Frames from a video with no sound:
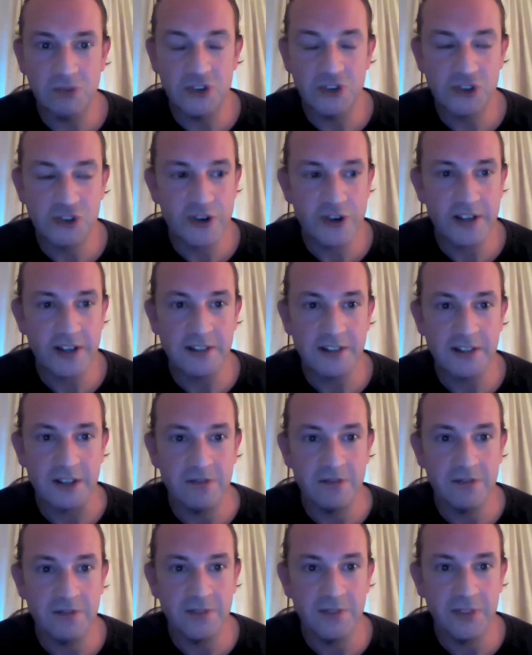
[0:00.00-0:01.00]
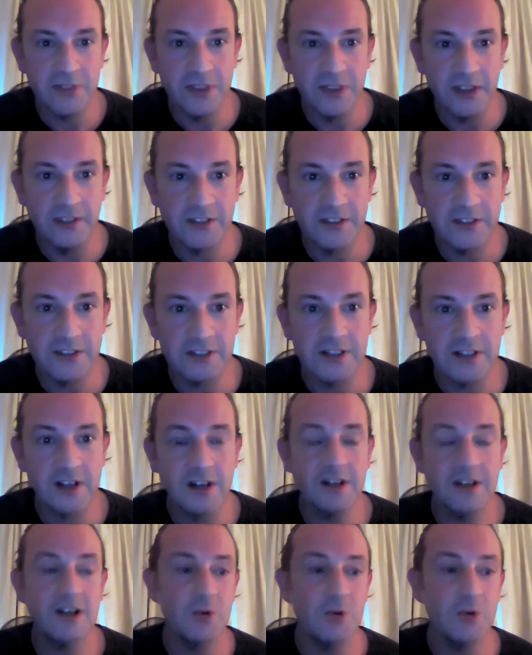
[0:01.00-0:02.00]
restrictive that
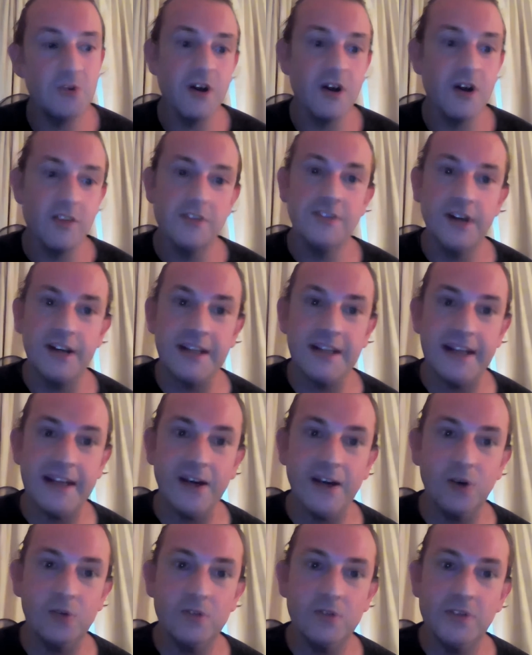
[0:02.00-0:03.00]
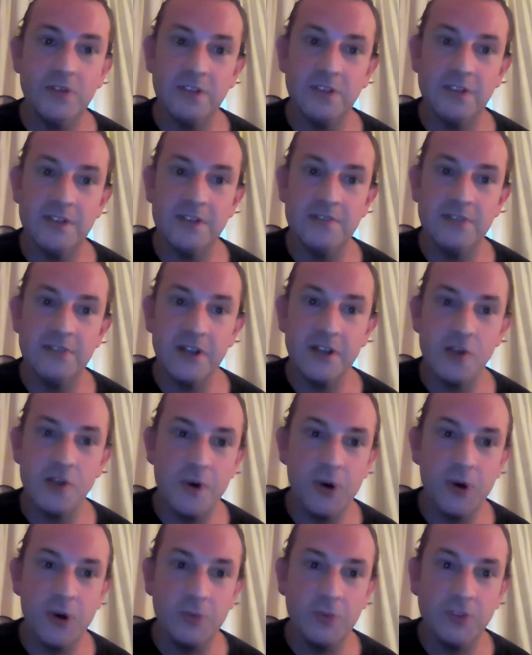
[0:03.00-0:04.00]
I would rather die now than live another
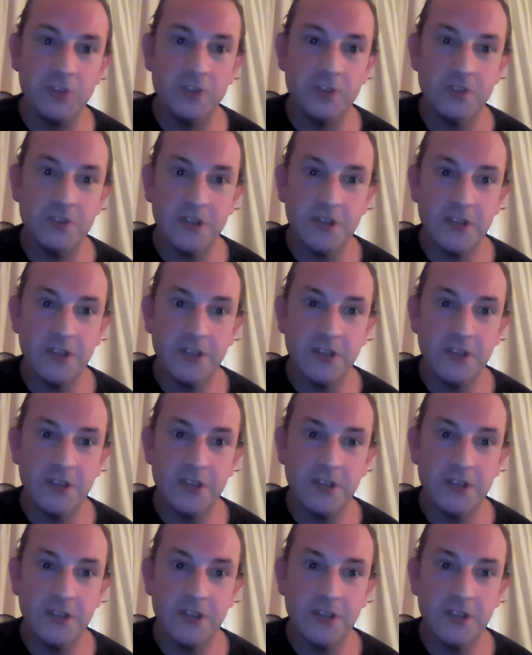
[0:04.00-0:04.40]
moment